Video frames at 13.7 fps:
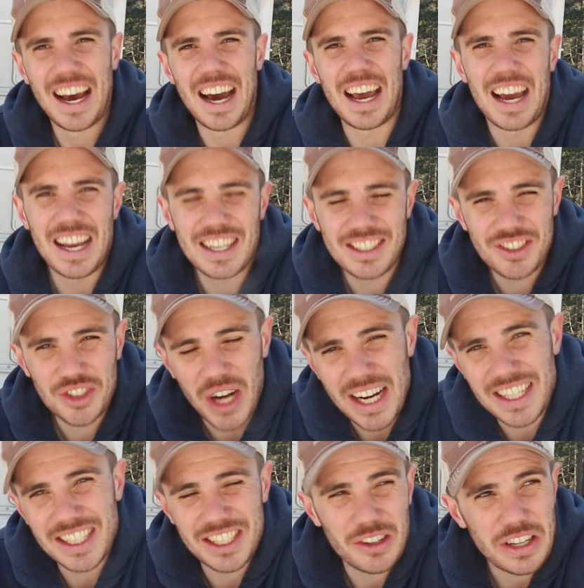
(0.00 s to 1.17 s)
I, I
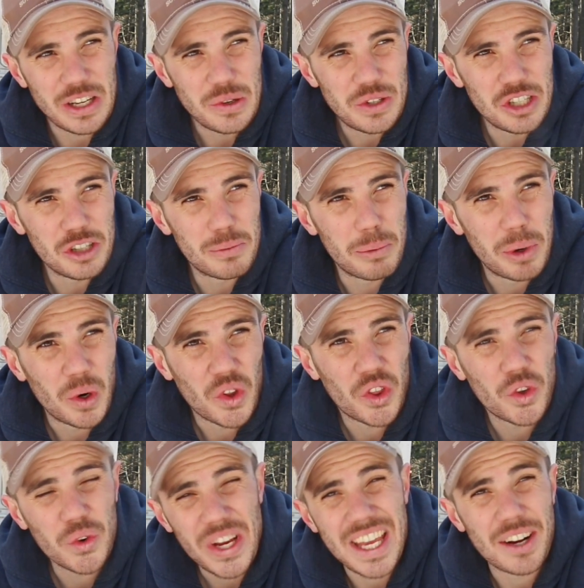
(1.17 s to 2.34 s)
tried to start YouTube about
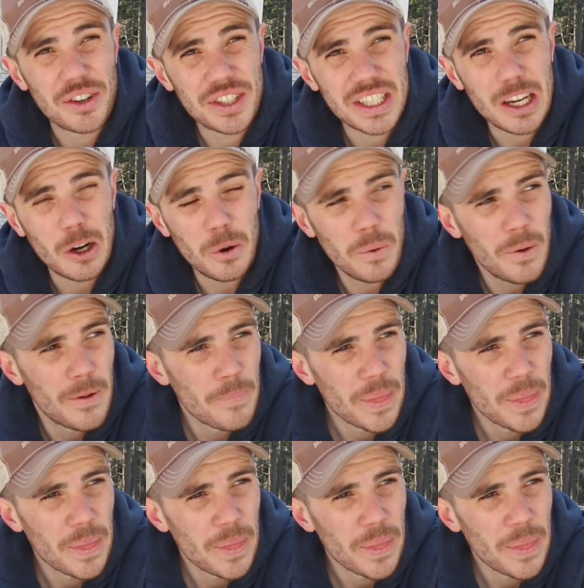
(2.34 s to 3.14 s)
three years ago